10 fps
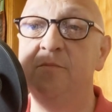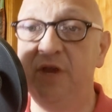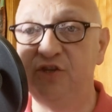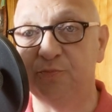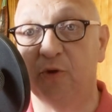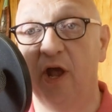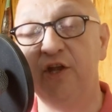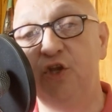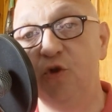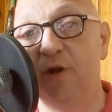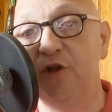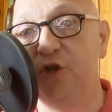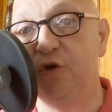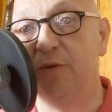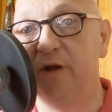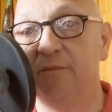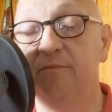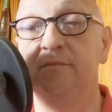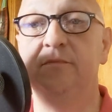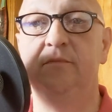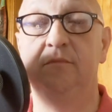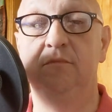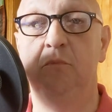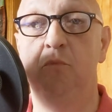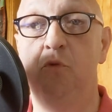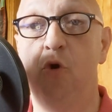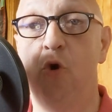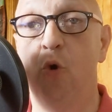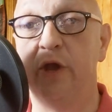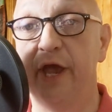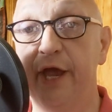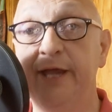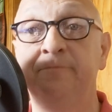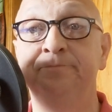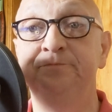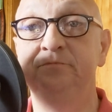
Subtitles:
be spread human to human. Okay.